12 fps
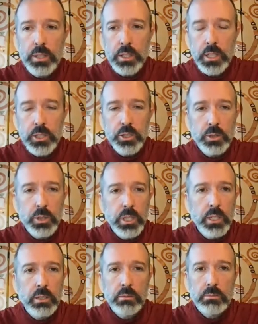the
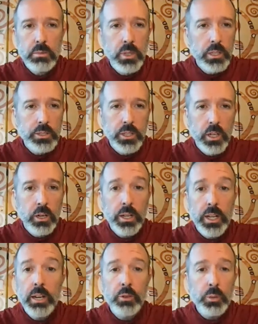country, on
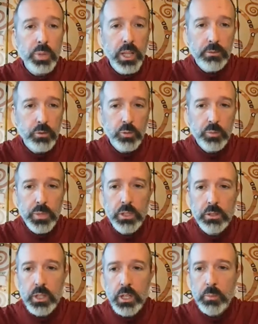every platform that
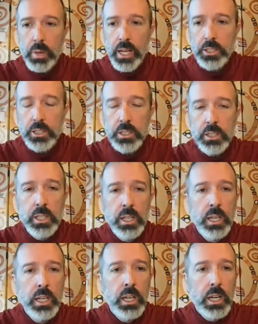you can imagine.
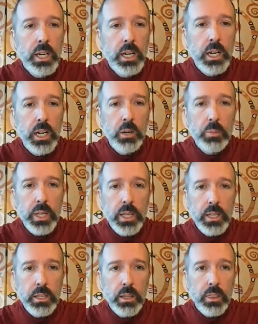
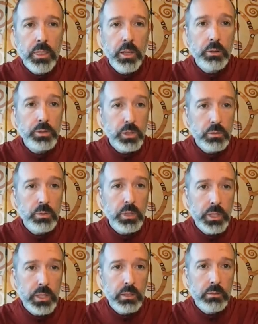And those are
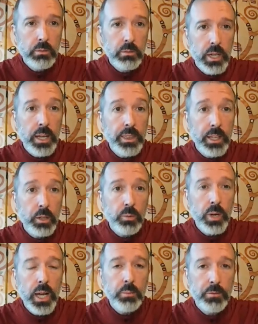really, I think,
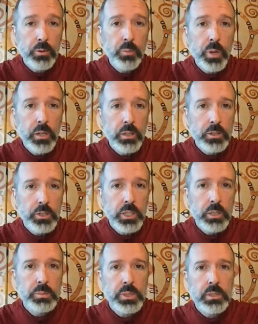ripe for
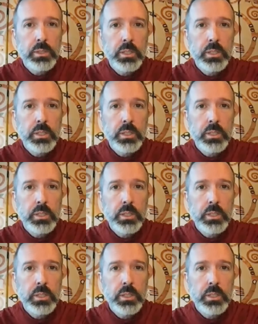partnerships.